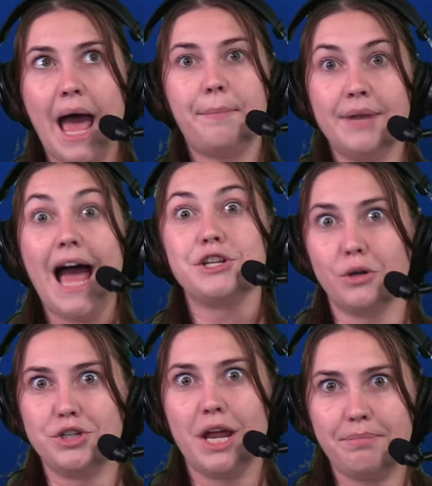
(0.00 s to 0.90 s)
national
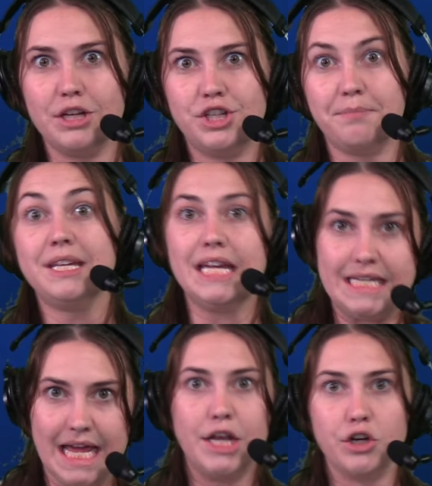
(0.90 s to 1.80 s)
championship
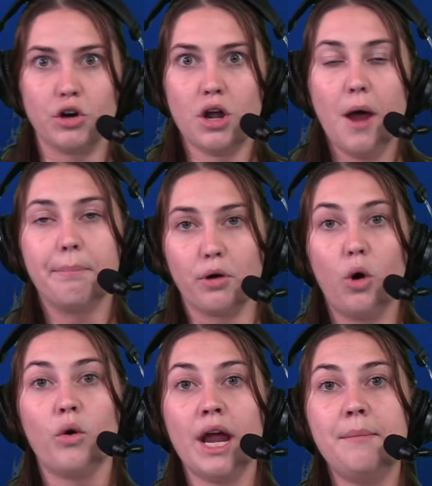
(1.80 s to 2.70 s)
contender
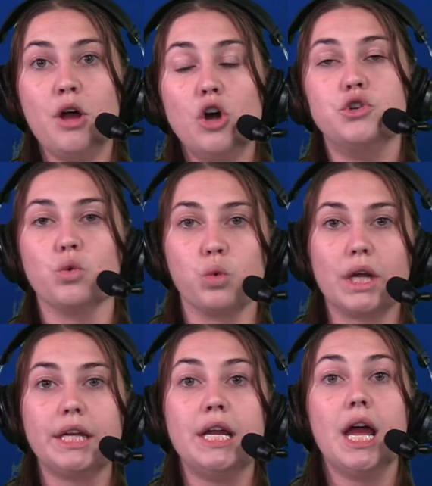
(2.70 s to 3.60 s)
program, to
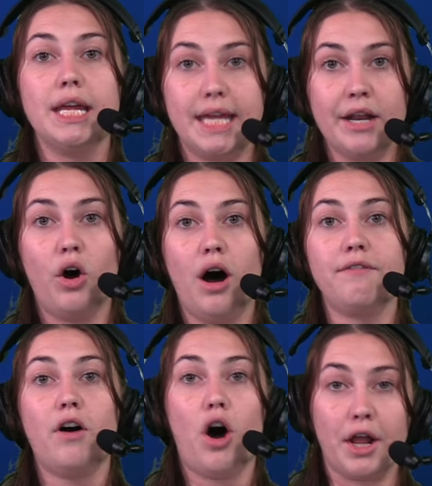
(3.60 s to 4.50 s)
really get
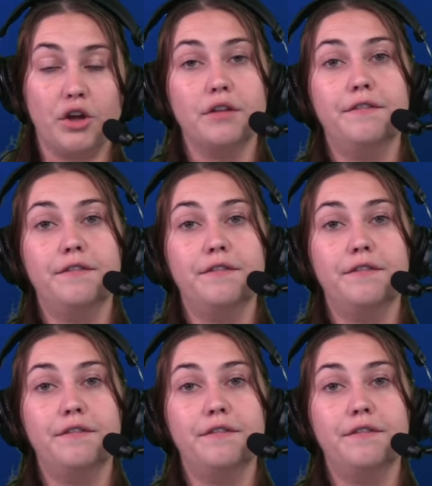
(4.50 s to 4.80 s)
off on a good